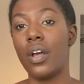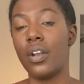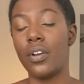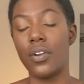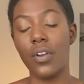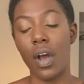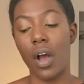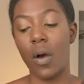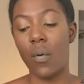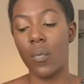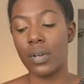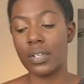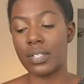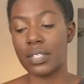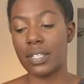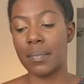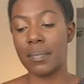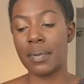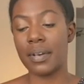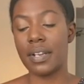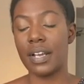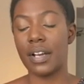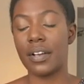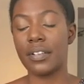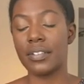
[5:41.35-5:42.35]
Not what
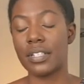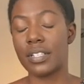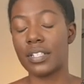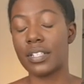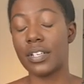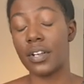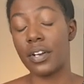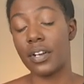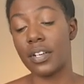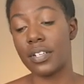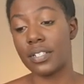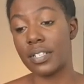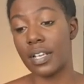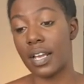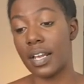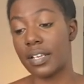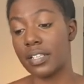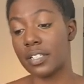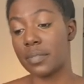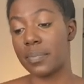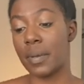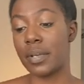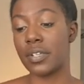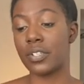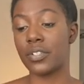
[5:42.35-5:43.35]
somebody else is going to say
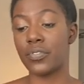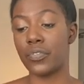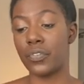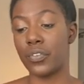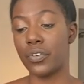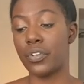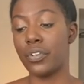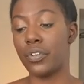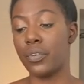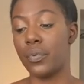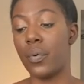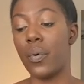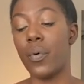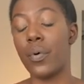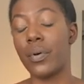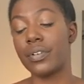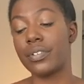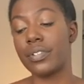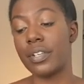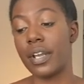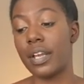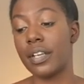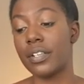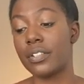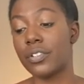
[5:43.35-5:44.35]
is best for you, or
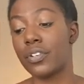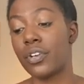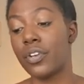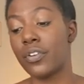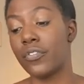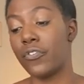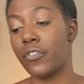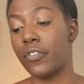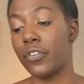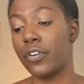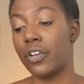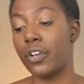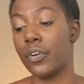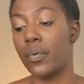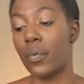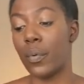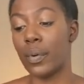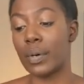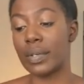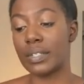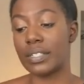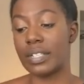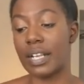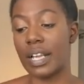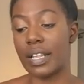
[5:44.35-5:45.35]
say is good for you,
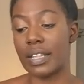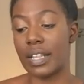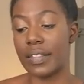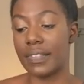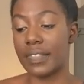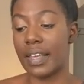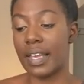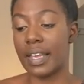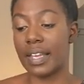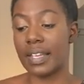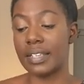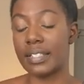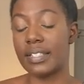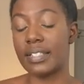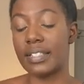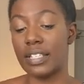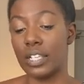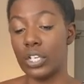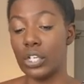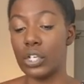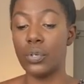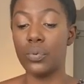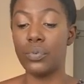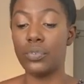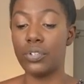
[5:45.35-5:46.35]
or say that they can
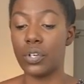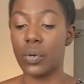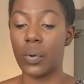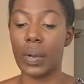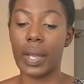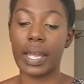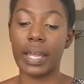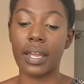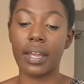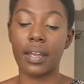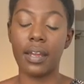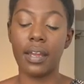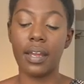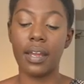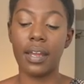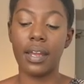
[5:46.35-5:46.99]
see you doing.